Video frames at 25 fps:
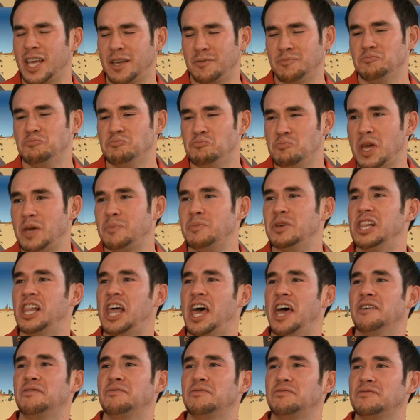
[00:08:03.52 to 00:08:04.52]
like, make me
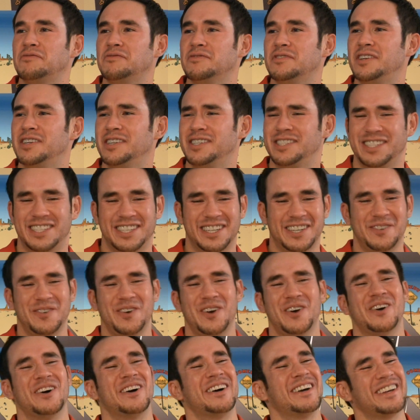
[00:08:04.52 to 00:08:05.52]
laugh. Like,
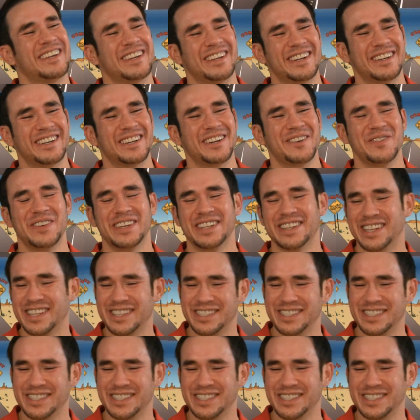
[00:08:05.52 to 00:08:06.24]
well, you know what I mean?